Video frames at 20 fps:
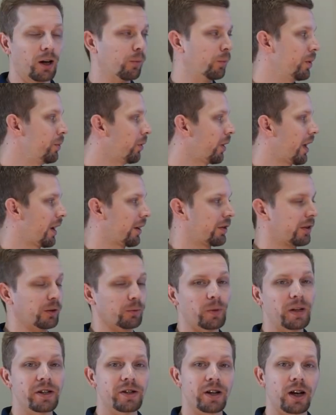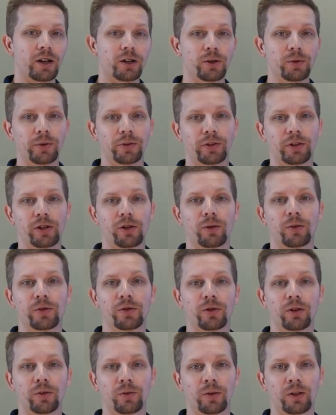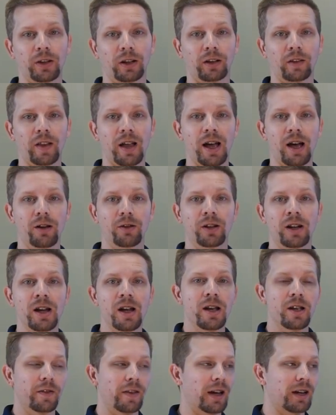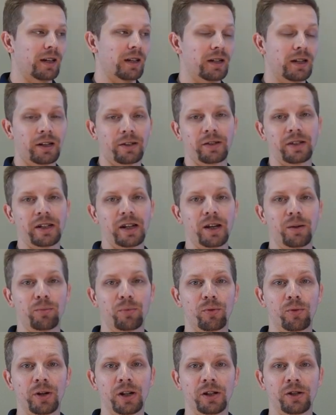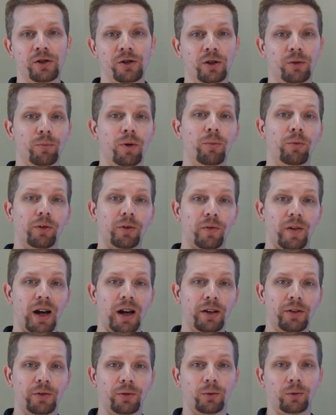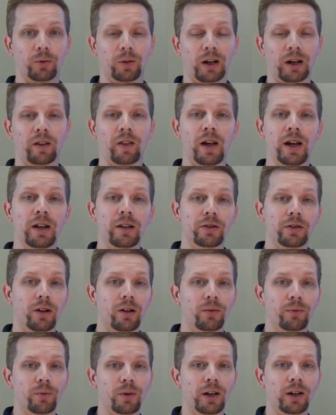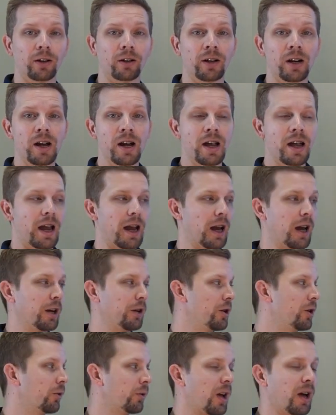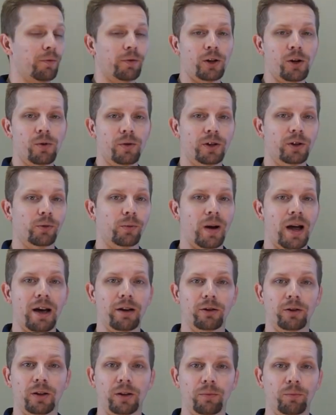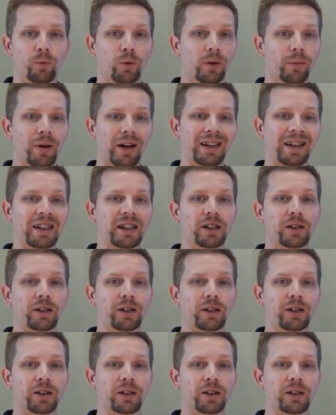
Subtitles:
We will actually reach out to a secure server in the cloud that connects the endpoint to your mobile device or a client software, and you don't have to go into your router and worry about any